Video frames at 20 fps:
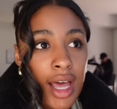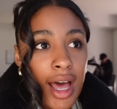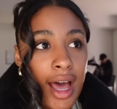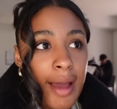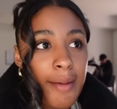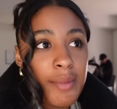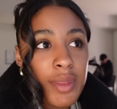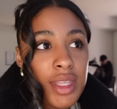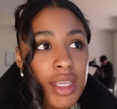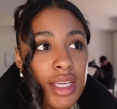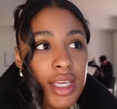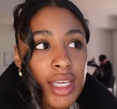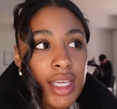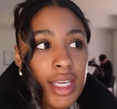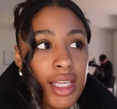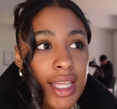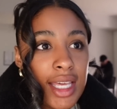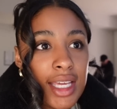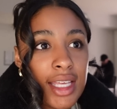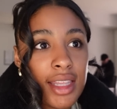I'm
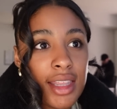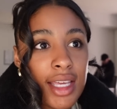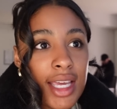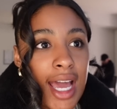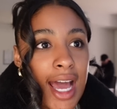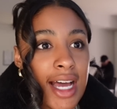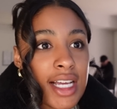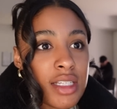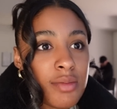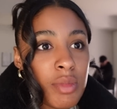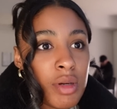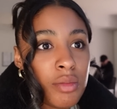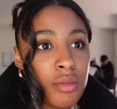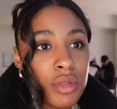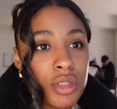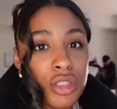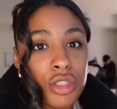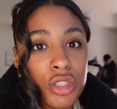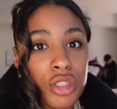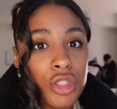thinking like the cast
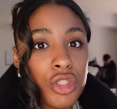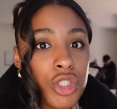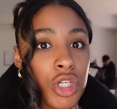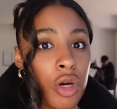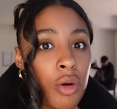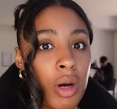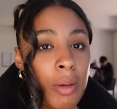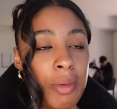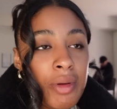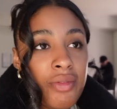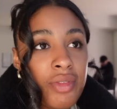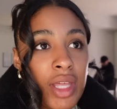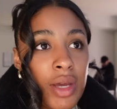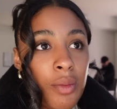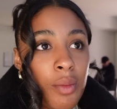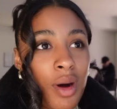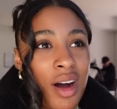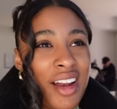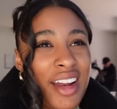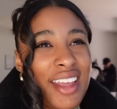members just show up if they
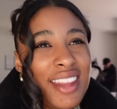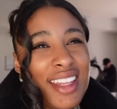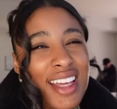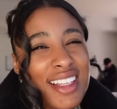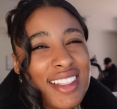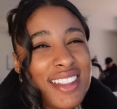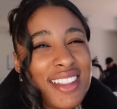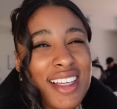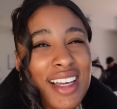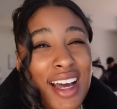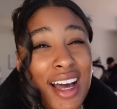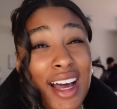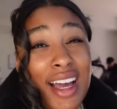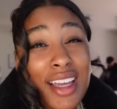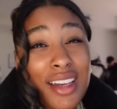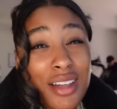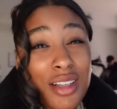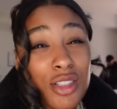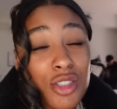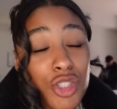want, and that's
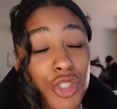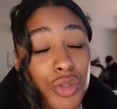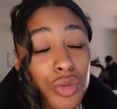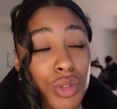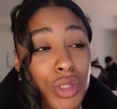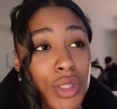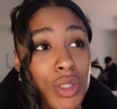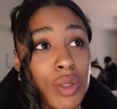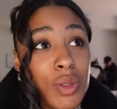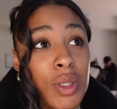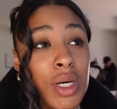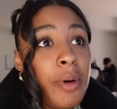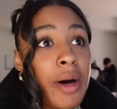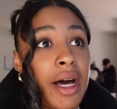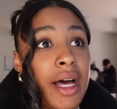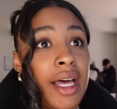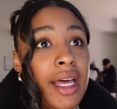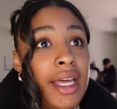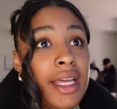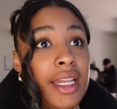kind of true,
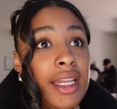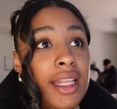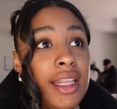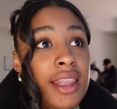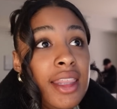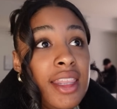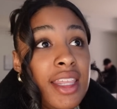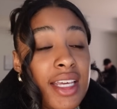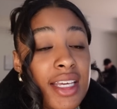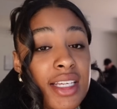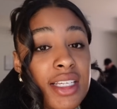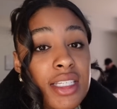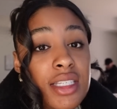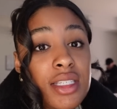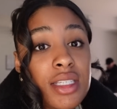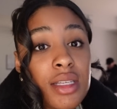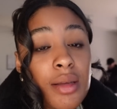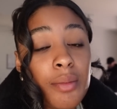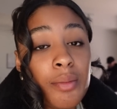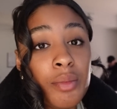but
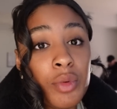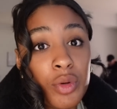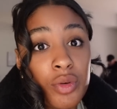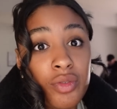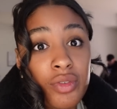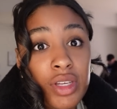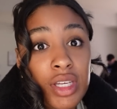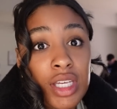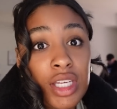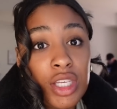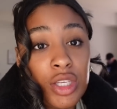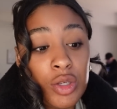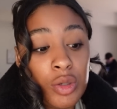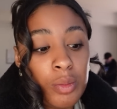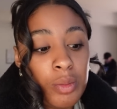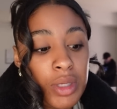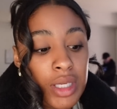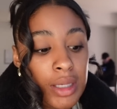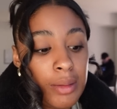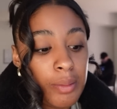this movie, You
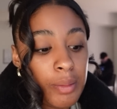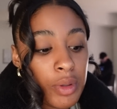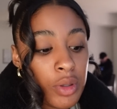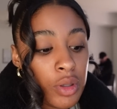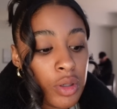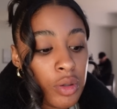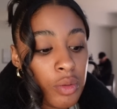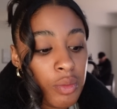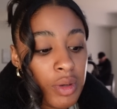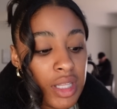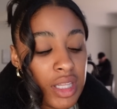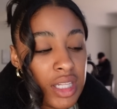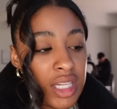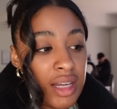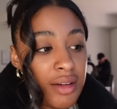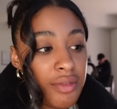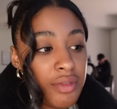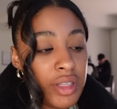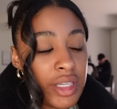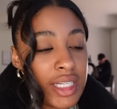People with
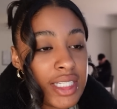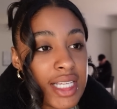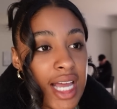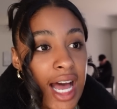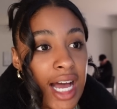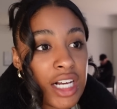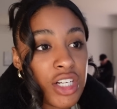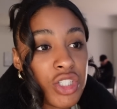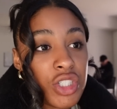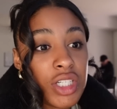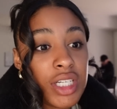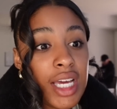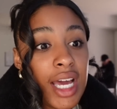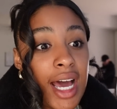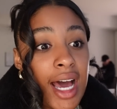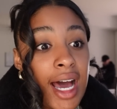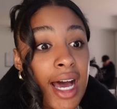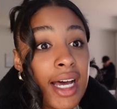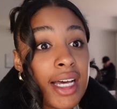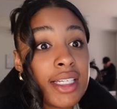Netflix, actually
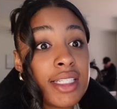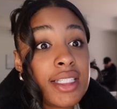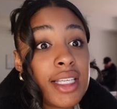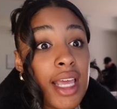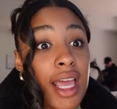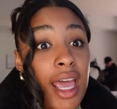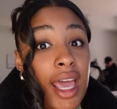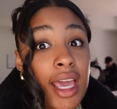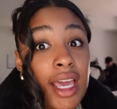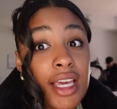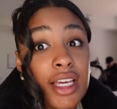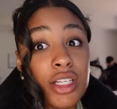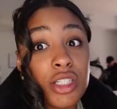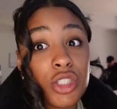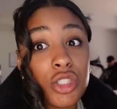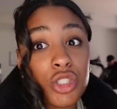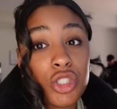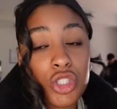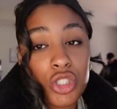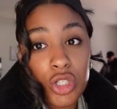has a
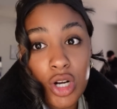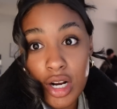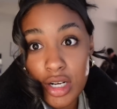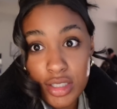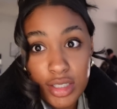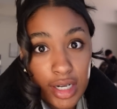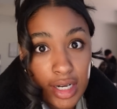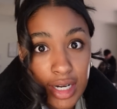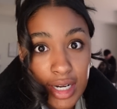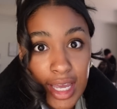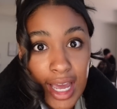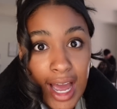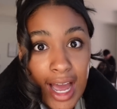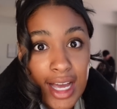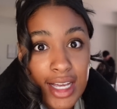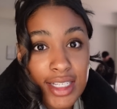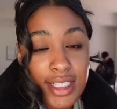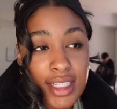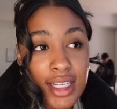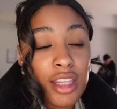star-studded
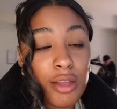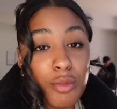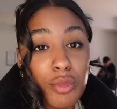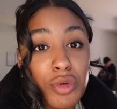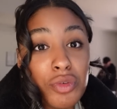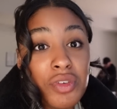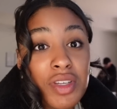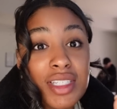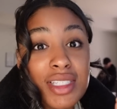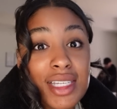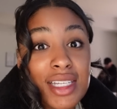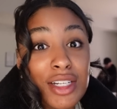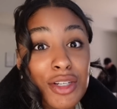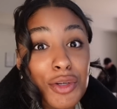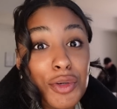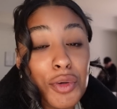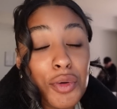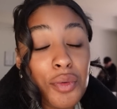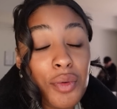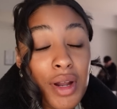cast. The movie's
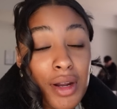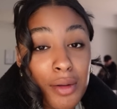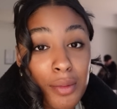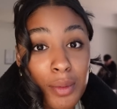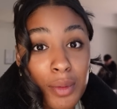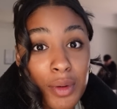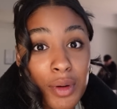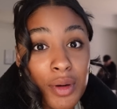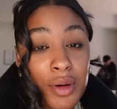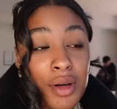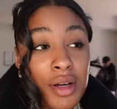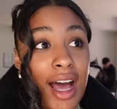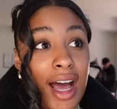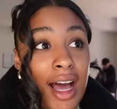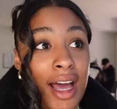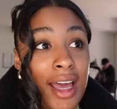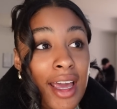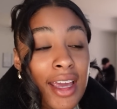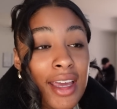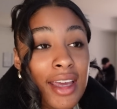incredible.
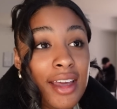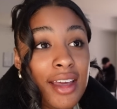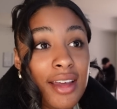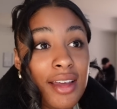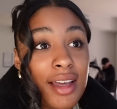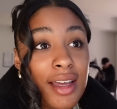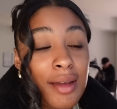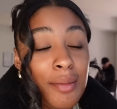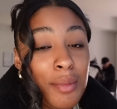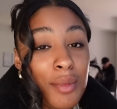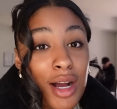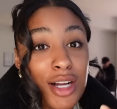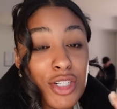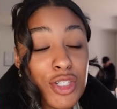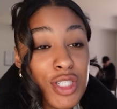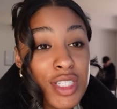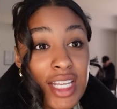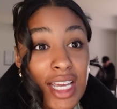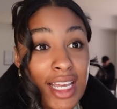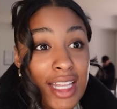I'm not
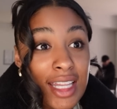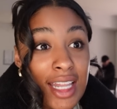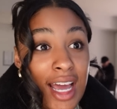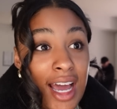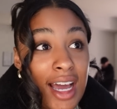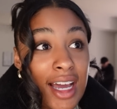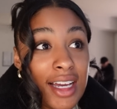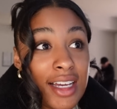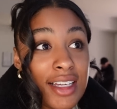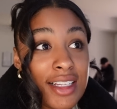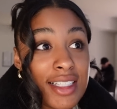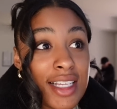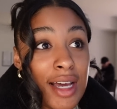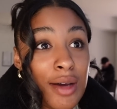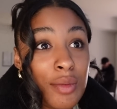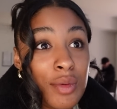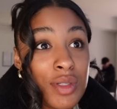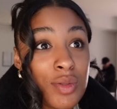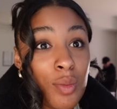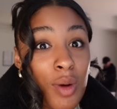just saying that because
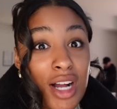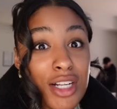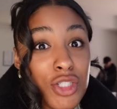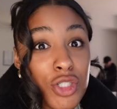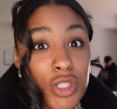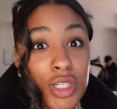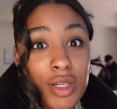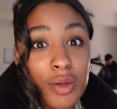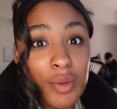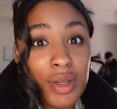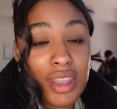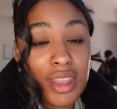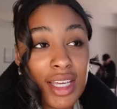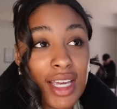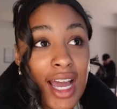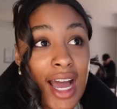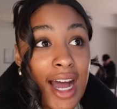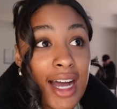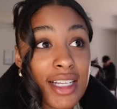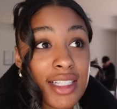I was watching it
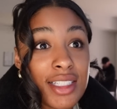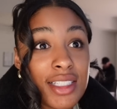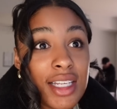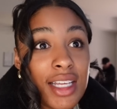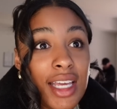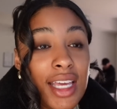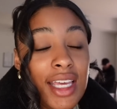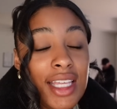cast.